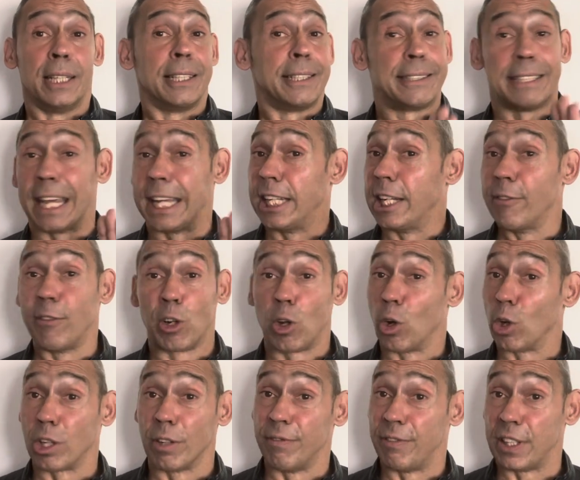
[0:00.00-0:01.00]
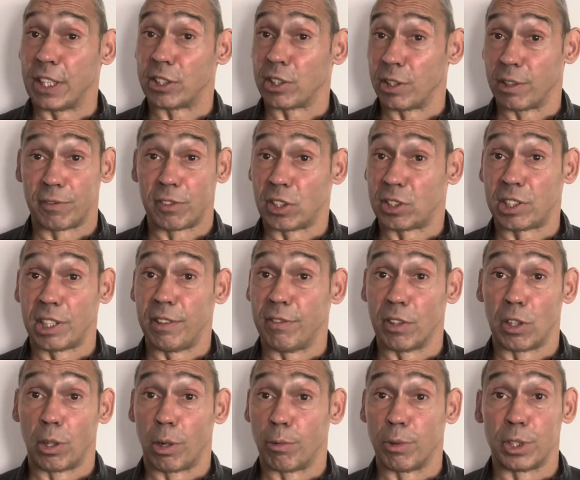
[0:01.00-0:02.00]
They never got convicted of the
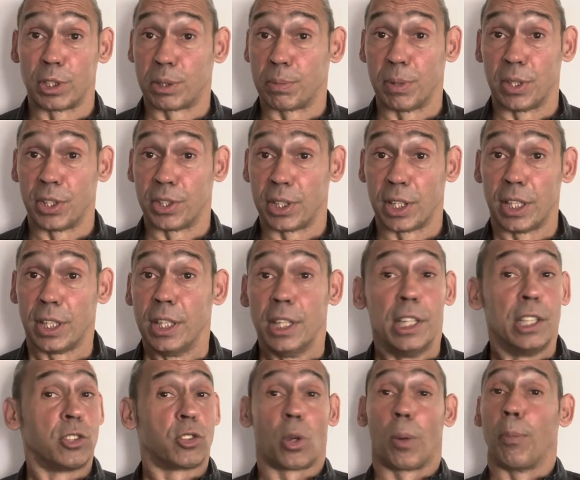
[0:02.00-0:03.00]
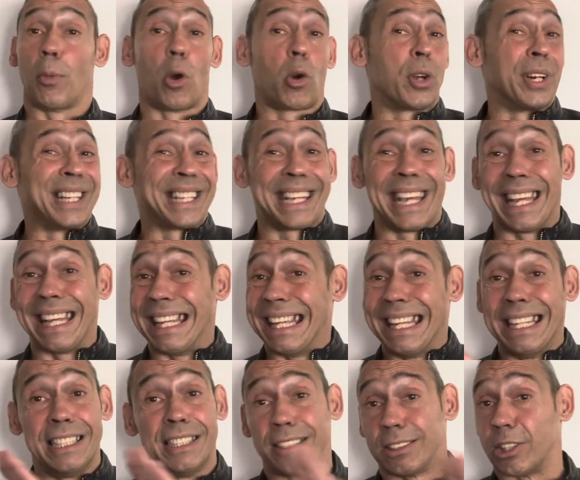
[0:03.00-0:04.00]
Stephen Lawrence murder. So I'm not going to get
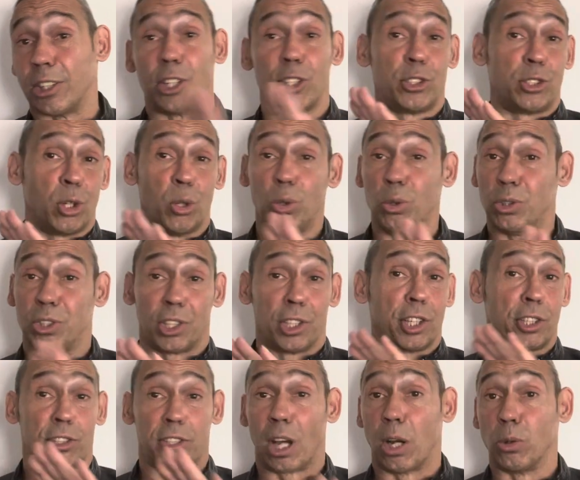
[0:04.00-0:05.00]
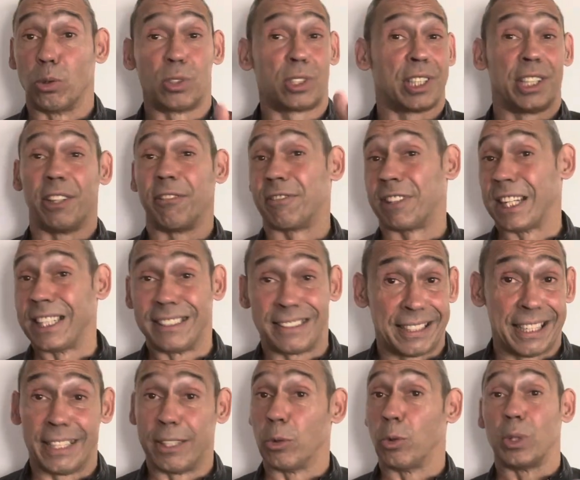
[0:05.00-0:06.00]
into the do's and the don'ts and if they
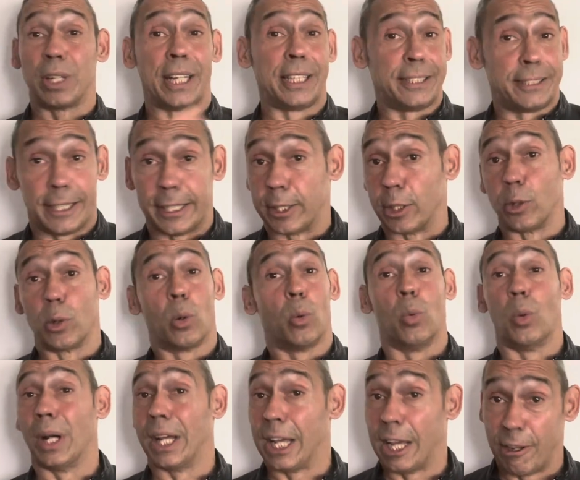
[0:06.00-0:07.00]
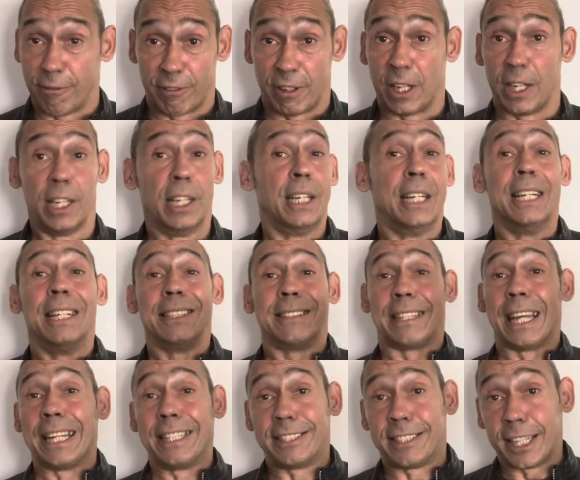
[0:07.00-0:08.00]
did or they didn't or whatever.
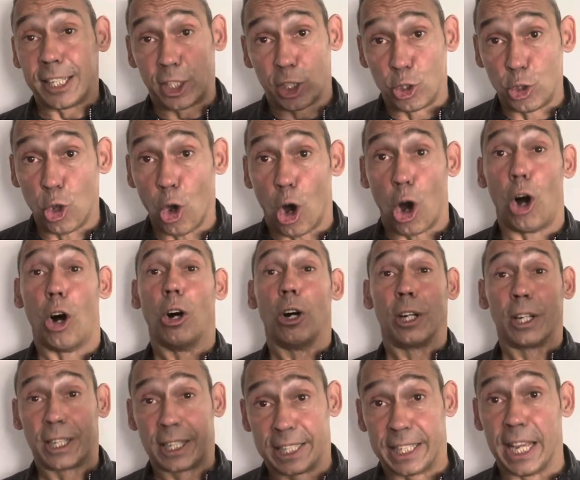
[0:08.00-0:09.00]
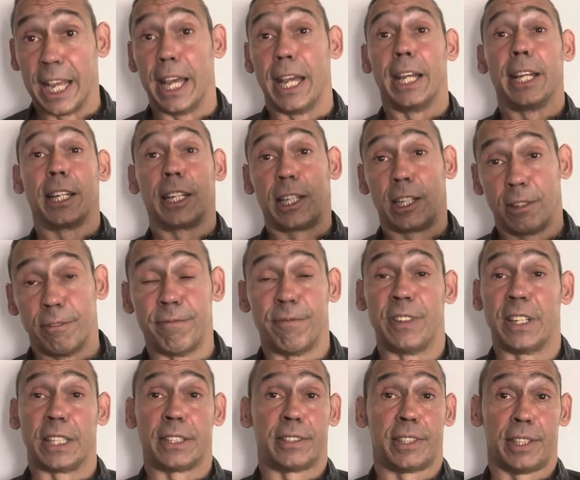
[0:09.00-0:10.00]
They did not get
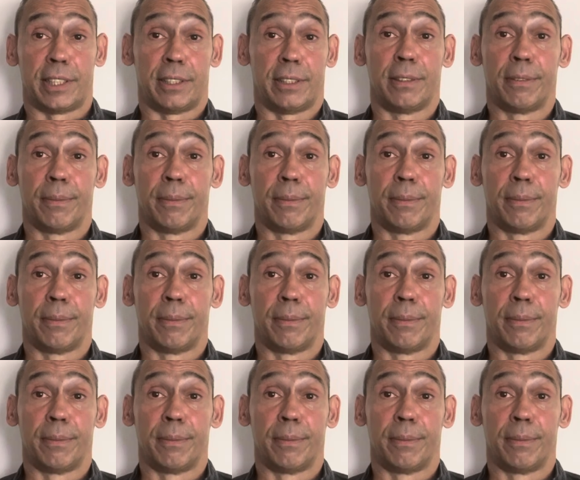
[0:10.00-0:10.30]
convicted.